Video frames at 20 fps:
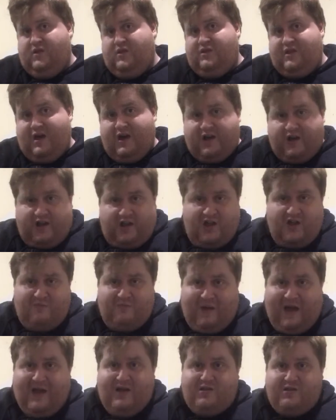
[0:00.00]
Now, can you
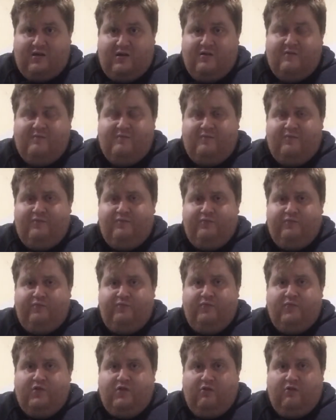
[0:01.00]
imagine
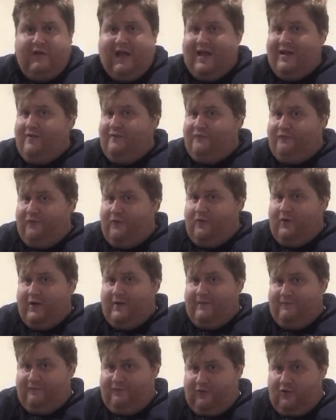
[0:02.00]
doing that in
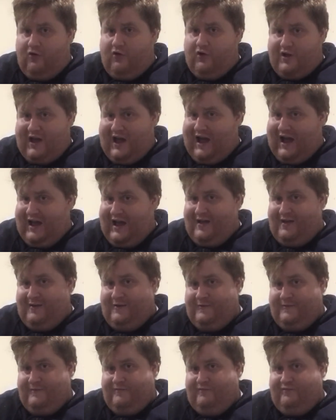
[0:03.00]
4K?
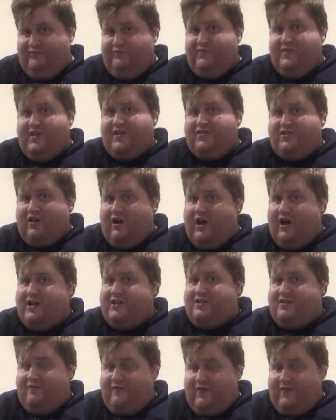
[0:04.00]
The size of the